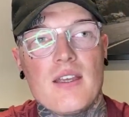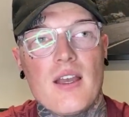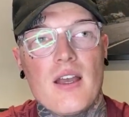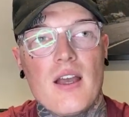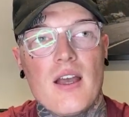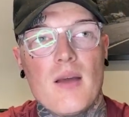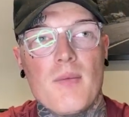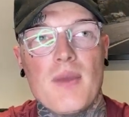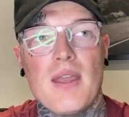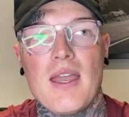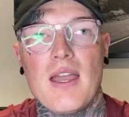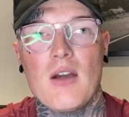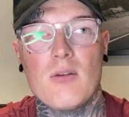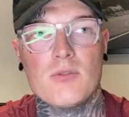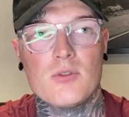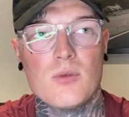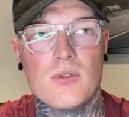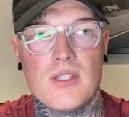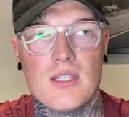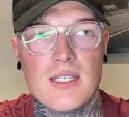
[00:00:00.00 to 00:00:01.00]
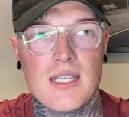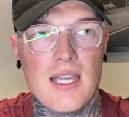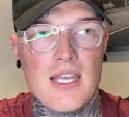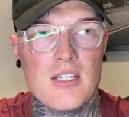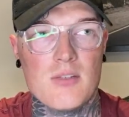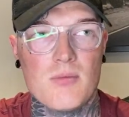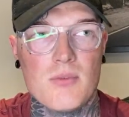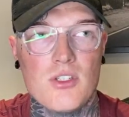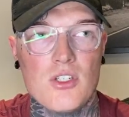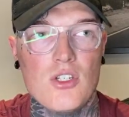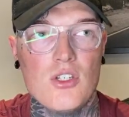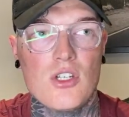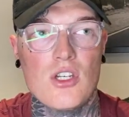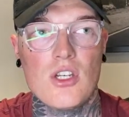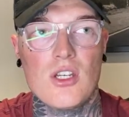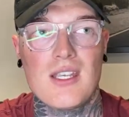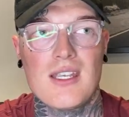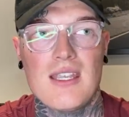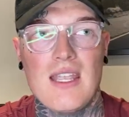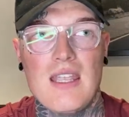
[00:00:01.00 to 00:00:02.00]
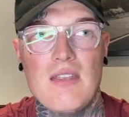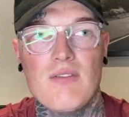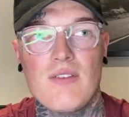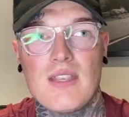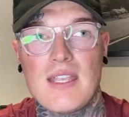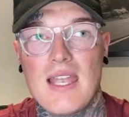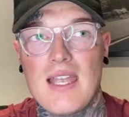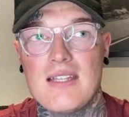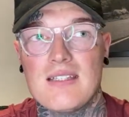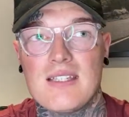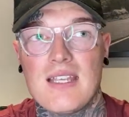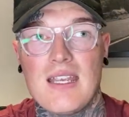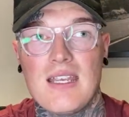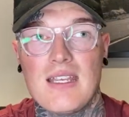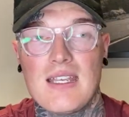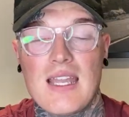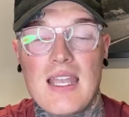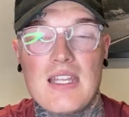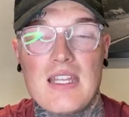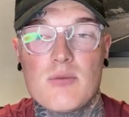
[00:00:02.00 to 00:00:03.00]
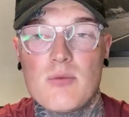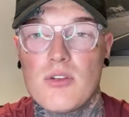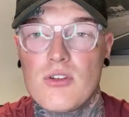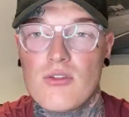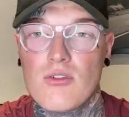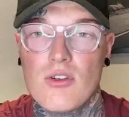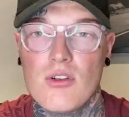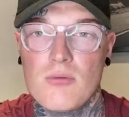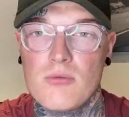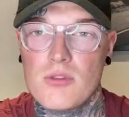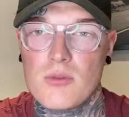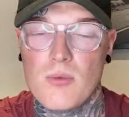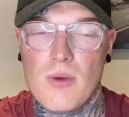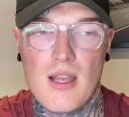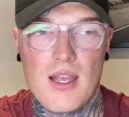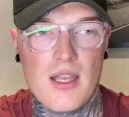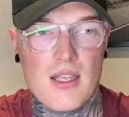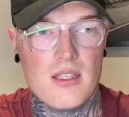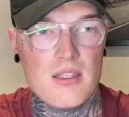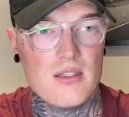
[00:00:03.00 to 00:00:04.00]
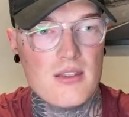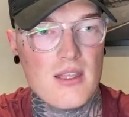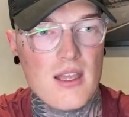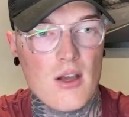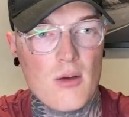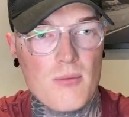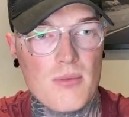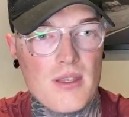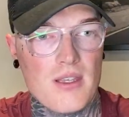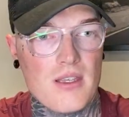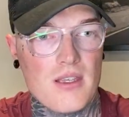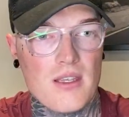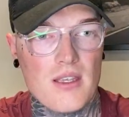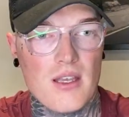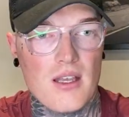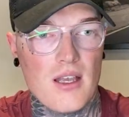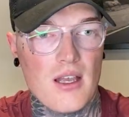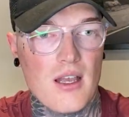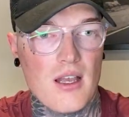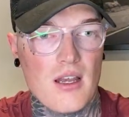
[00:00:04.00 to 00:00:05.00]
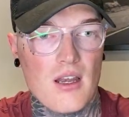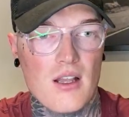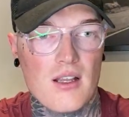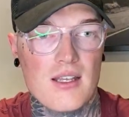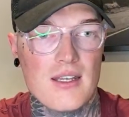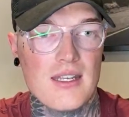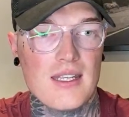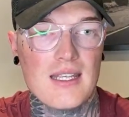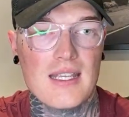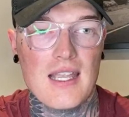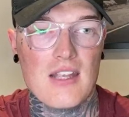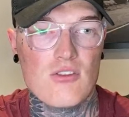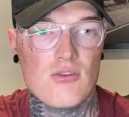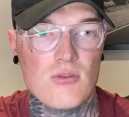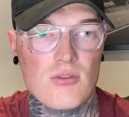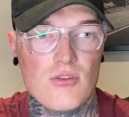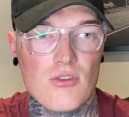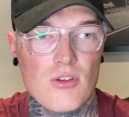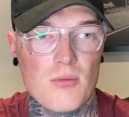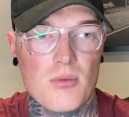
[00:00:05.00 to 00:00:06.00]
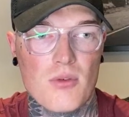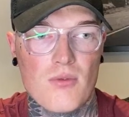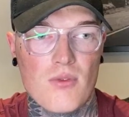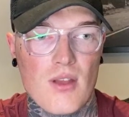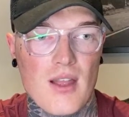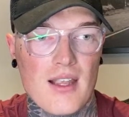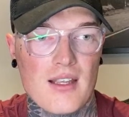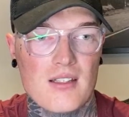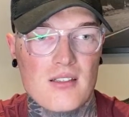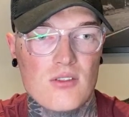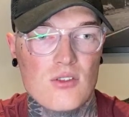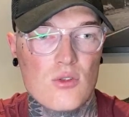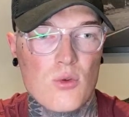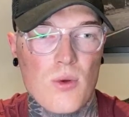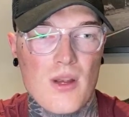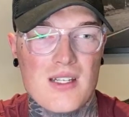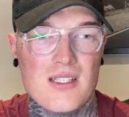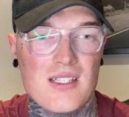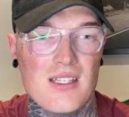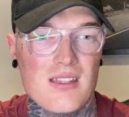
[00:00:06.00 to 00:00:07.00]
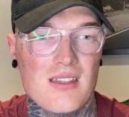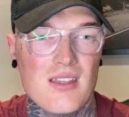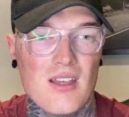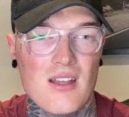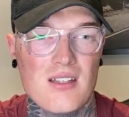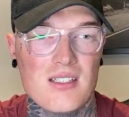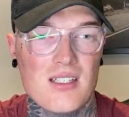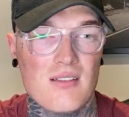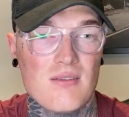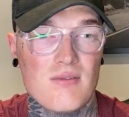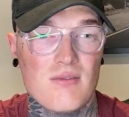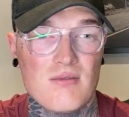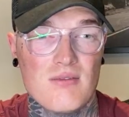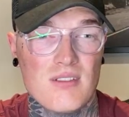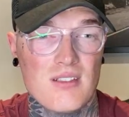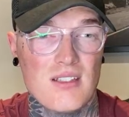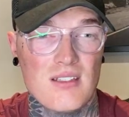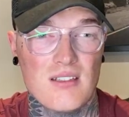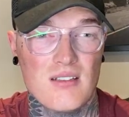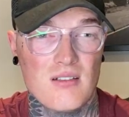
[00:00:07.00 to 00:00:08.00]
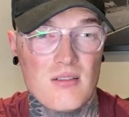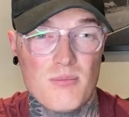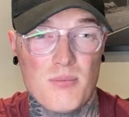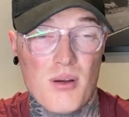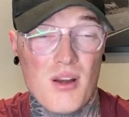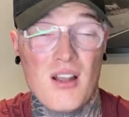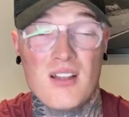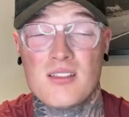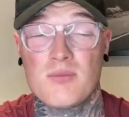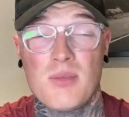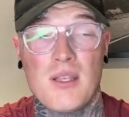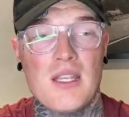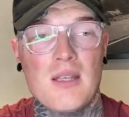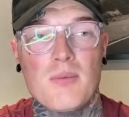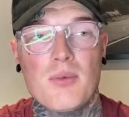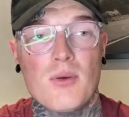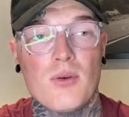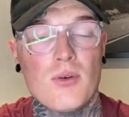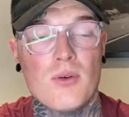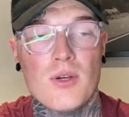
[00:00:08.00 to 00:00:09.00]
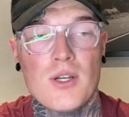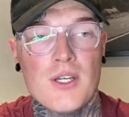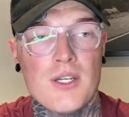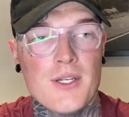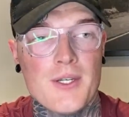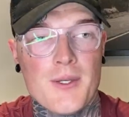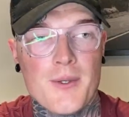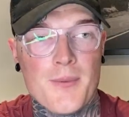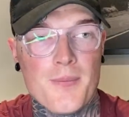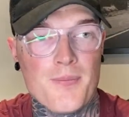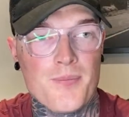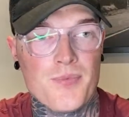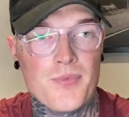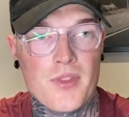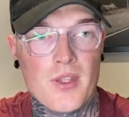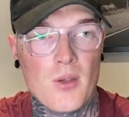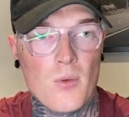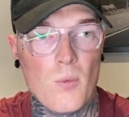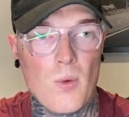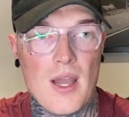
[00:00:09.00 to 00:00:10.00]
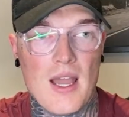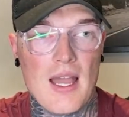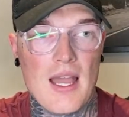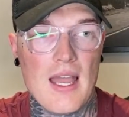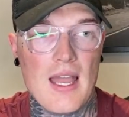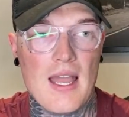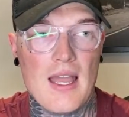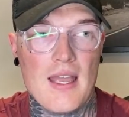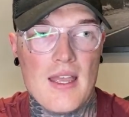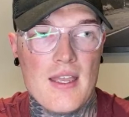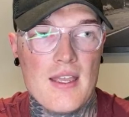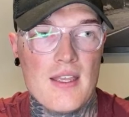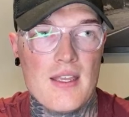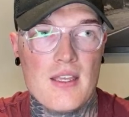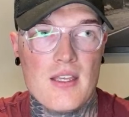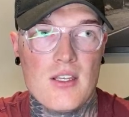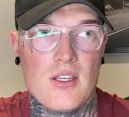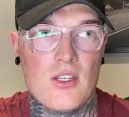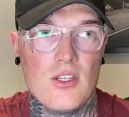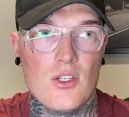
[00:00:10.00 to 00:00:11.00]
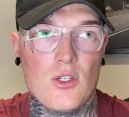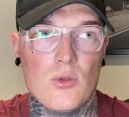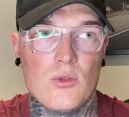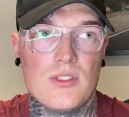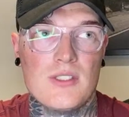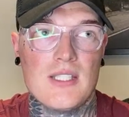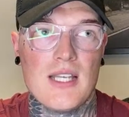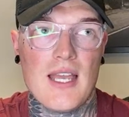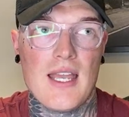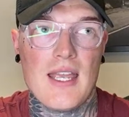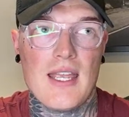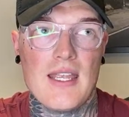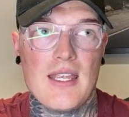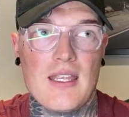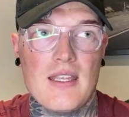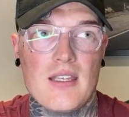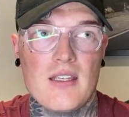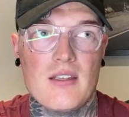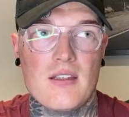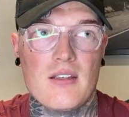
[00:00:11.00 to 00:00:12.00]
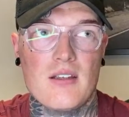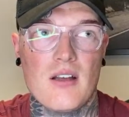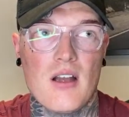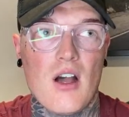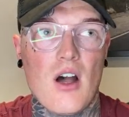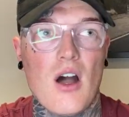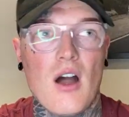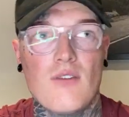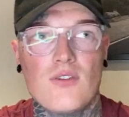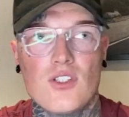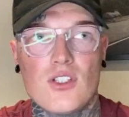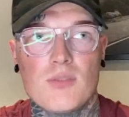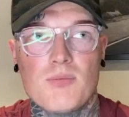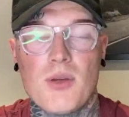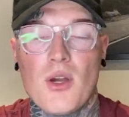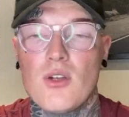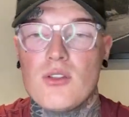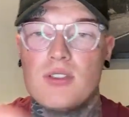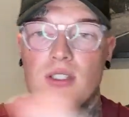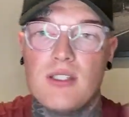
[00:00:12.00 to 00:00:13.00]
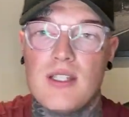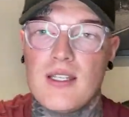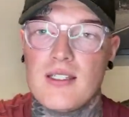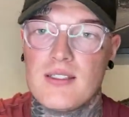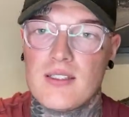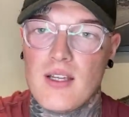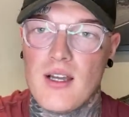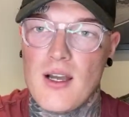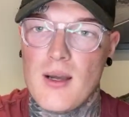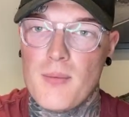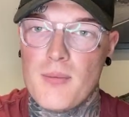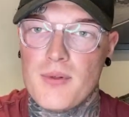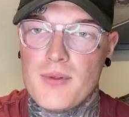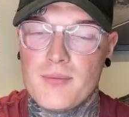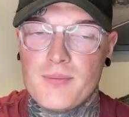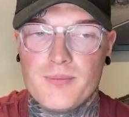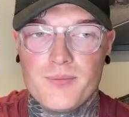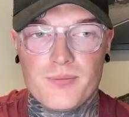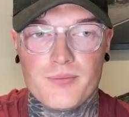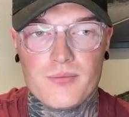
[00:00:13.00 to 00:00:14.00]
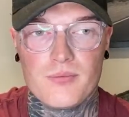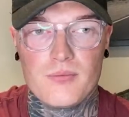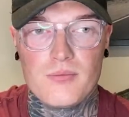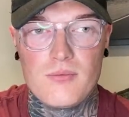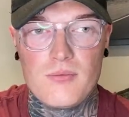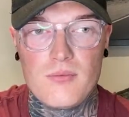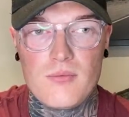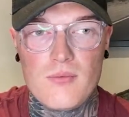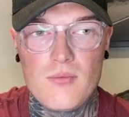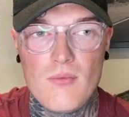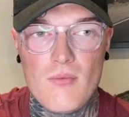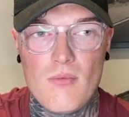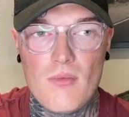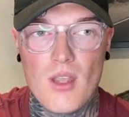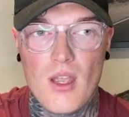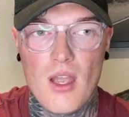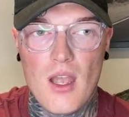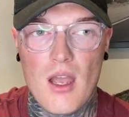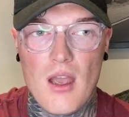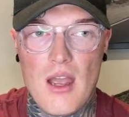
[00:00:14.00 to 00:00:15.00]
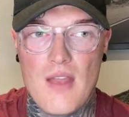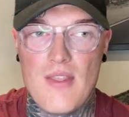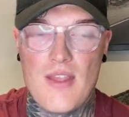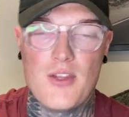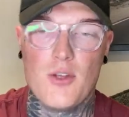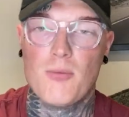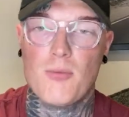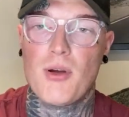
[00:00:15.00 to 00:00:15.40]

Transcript: It helps with engagement. You can even get into engagement groups where there'll be like an engagement group of like 20, 30 plus people, where you'll say, oh, I've just posted this up, and then you'll